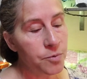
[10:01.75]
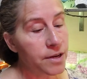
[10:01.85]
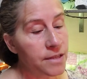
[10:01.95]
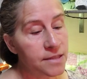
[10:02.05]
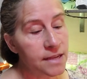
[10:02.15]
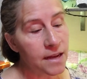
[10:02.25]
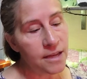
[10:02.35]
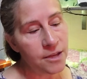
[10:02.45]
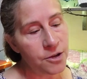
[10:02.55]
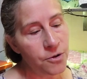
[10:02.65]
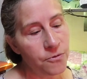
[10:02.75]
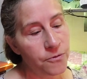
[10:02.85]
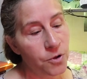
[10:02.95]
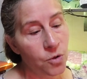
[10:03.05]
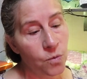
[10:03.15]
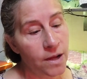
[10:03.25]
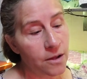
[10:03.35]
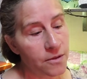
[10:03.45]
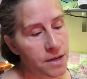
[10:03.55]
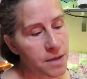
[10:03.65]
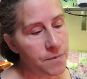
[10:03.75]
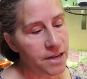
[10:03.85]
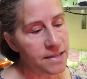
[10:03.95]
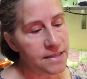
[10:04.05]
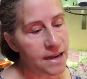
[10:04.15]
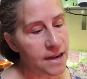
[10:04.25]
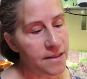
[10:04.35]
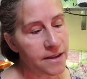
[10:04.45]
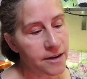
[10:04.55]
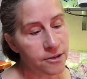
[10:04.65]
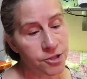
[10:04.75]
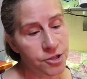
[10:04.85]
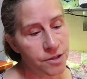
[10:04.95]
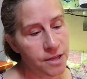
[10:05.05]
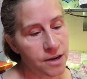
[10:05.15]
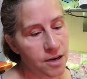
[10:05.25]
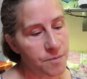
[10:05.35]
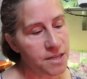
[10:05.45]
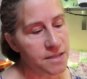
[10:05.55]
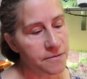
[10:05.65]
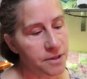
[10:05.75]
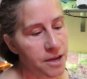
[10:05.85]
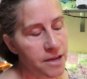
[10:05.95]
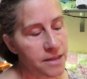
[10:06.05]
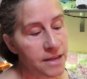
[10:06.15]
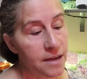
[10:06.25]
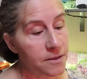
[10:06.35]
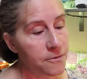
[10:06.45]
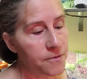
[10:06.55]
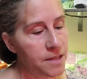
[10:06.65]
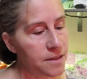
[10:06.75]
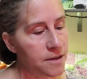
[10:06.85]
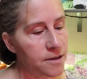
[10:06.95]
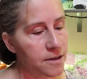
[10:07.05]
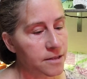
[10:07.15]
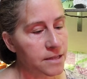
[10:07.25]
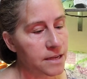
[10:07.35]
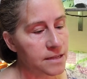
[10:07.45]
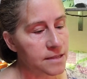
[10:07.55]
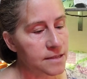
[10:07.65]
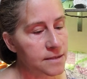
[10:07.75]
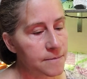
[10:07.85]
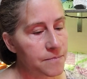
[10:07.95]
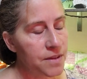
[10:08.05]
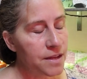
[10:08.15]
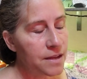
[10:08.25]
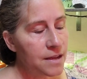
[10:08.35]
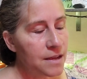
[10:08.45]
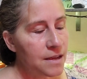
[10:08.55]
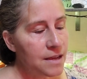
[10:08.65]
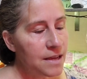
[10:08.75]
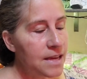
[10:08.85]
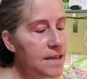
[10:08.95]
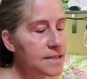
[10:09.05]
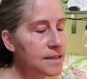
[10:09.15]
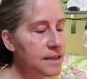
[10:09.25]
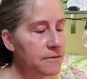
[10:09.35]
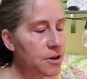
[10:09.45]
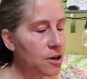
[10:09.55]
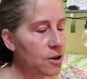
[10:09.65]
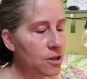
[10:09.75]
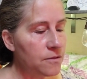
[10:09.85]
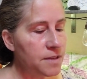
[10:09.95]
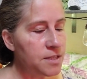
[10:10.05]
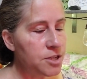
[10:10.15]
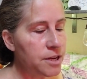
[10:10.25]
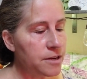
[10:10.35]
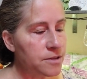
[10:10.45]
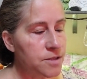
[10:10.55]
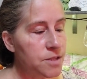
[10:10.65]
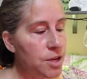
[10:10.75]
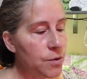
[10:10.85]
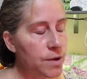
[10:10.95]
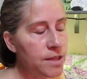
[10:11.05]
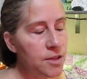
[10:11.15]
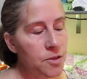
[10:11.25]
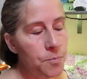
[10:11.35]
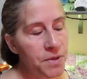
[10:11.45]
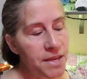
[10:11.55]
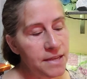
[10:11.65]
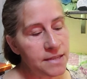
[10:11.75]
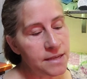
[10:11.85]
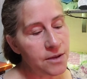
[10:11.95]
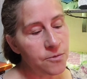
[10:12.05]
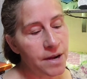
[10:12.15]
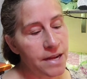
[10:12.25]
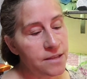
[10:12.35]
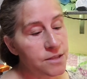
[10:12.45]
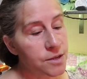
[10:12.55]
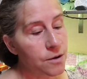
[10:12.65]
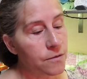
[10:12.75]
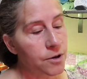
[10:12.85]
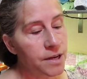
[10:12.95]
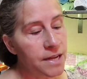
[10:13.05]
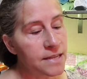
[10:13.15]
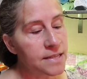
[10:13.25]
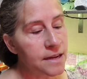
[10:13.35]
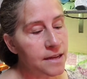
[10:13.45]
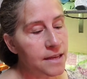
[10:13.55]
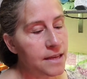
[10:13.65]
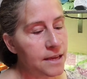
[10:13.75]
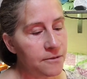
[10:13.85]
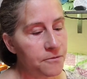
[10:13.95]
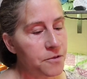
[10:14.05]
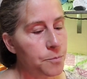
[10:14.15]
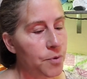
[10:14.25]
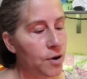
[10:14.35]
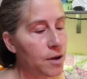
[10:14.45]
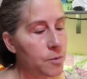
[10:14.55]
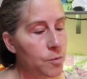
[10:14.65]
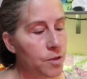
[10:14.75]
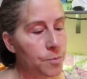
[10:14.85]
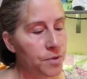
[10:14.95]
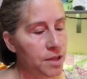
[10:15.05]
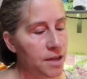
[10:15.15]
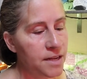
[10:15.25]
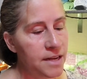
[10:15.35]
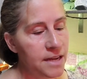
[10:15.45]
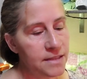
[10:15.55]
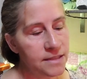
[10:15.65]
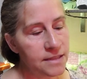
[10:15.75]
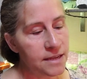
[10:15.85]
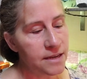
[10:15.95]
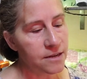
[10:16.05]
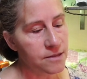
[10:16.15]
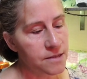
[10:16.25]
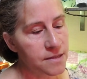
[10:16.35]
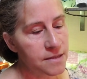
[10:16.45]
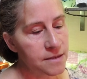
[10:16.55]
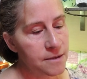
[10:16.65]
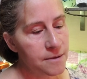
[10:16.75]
prince, and he knew full well that he might die there should the armies of light not defeat the darkness. He has lived all of his years knowing that the peace he reigns over is a gift bought with blood and tears.